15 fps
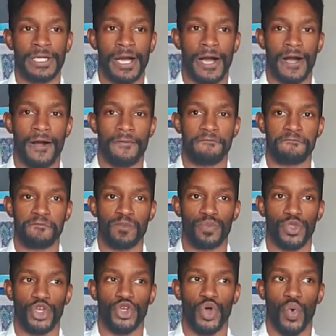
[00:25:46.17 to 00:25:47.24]
um,
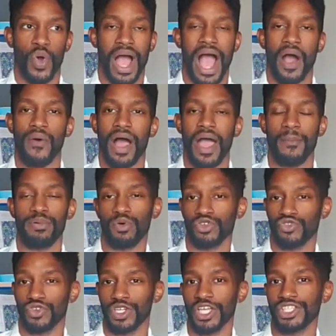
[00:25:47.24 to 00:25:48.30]
you know, how I
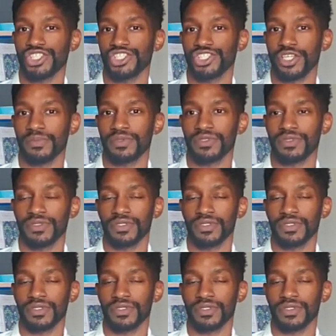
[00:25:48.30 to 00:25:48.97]
approach relationships,